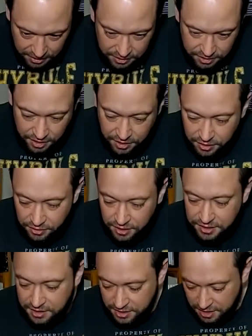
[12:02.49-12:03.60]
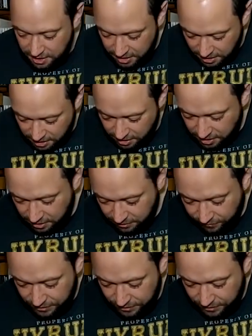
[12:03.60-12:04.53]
So let's see here.